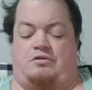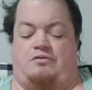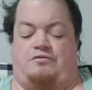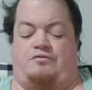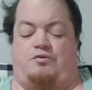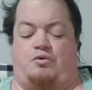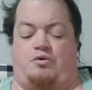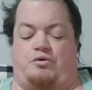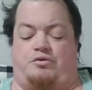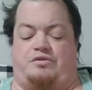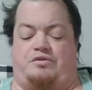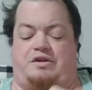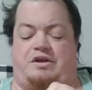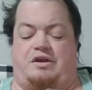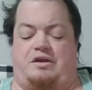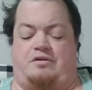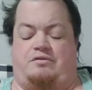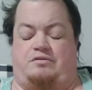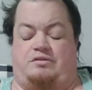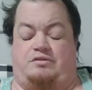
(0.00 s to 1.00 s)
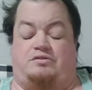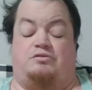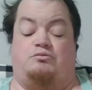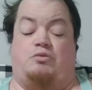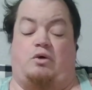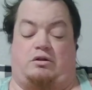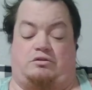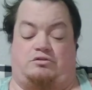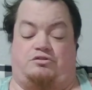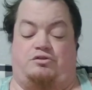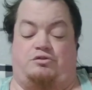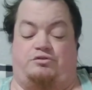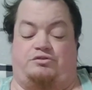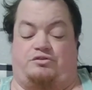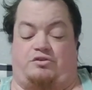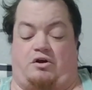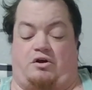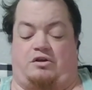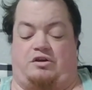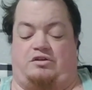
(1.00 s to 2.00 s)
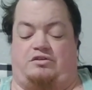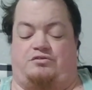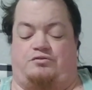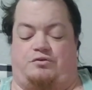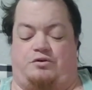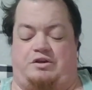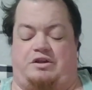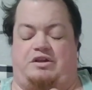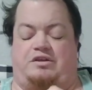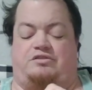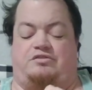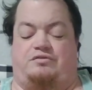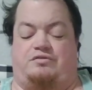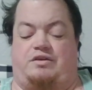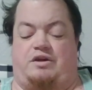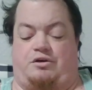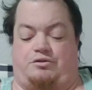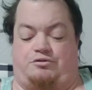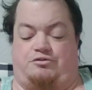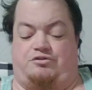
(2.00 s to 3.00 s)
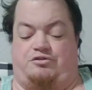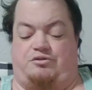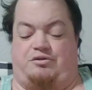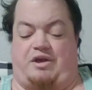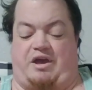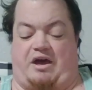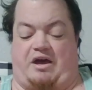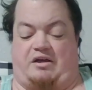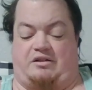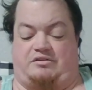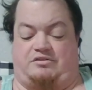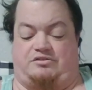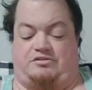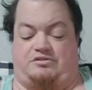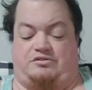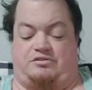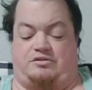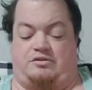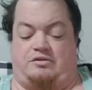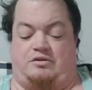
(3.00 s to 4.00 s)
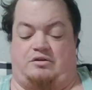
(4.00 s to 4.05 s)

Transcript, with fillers: for the, well, two stockings for each of the other two cats.